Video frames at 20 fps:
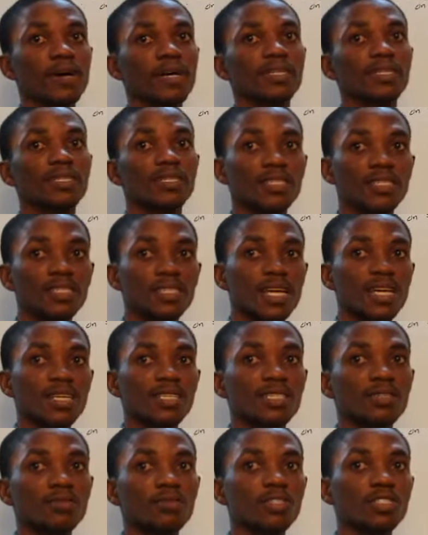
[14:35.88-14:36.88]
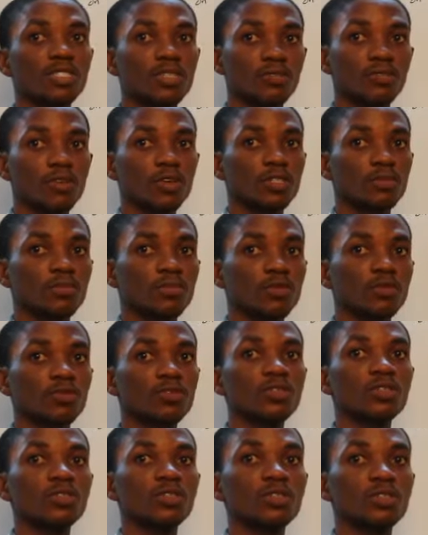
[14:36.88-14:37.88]
by the distance in which the force
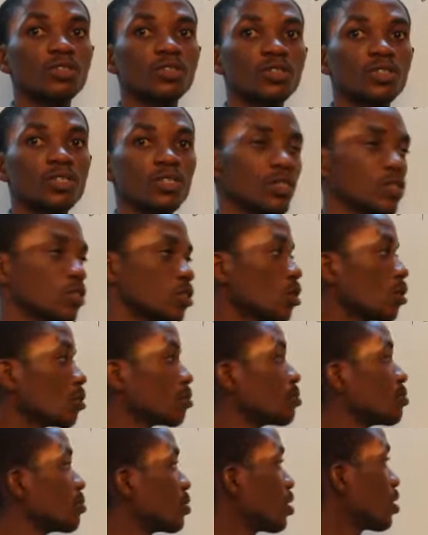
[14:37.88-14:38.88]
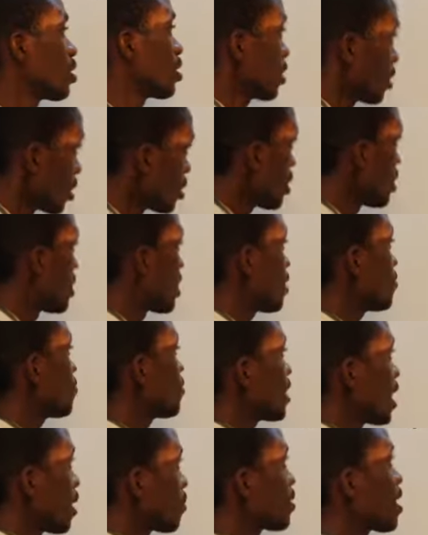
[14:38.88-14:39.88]
moves. So the same
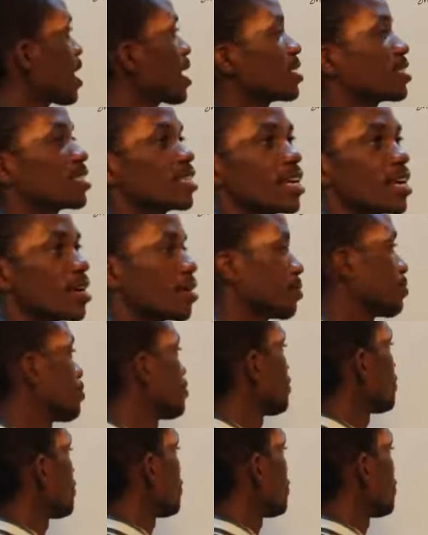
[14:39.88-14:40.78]
thing applies here.